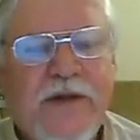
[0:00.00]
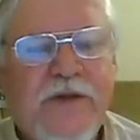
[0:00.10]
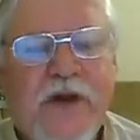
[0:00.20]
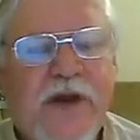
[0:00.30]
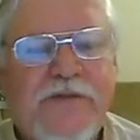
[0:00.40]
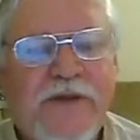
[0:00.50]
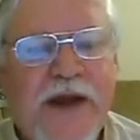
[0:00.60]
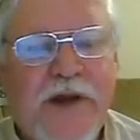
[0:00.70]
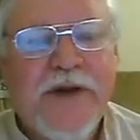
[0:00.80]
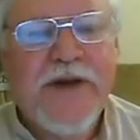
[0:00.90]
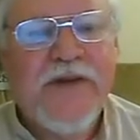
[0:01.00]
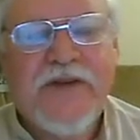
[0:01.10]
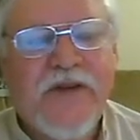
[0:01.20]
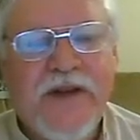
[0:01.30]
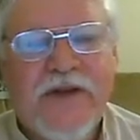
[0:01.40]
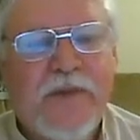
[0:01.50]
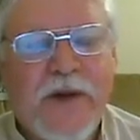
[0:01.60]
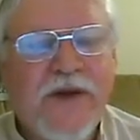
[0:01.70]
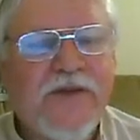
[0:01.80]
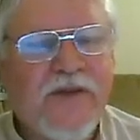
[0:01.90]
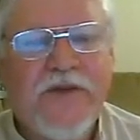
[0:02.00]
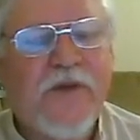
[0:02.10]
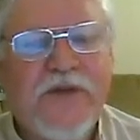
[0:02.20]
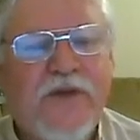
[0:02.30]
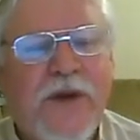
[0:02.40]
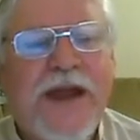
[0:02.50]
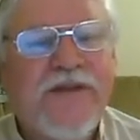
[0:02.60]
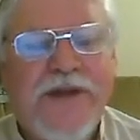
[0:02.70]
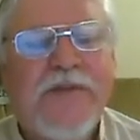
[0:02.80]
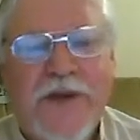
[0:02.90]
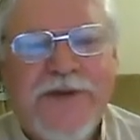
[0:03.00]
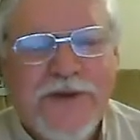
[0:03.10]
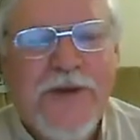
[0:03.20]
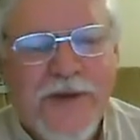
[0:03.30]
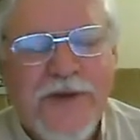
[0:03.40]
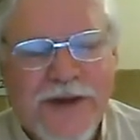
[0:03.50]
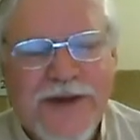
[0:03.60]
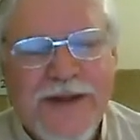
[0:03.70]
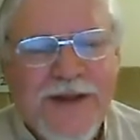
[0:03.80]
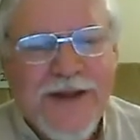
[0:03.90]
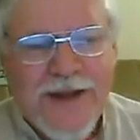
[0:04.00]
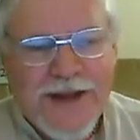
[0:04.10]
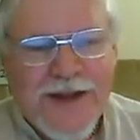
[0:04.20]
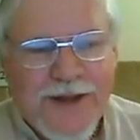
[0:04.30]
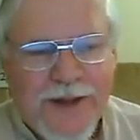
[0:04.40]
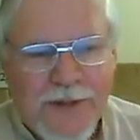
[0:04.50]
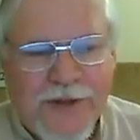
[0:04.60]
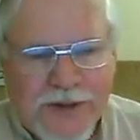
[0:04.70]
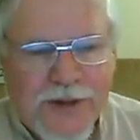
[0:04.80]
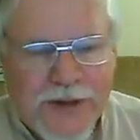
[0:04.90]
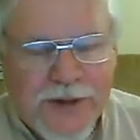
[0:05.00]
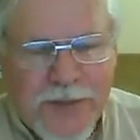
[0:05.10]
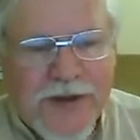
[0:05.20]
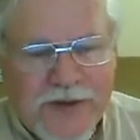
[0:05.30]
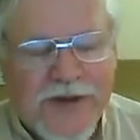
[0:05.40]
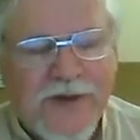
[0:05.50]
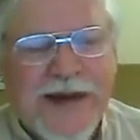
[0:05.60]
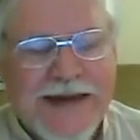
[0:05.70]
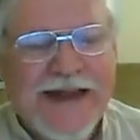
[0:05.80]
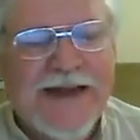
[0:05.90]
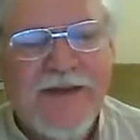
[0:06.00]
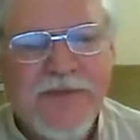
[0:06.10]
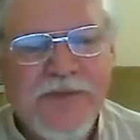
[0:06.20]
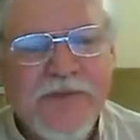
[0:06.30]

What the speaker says: There are phenomenons and experiences which are actually much stronger than what you're experiencing right now.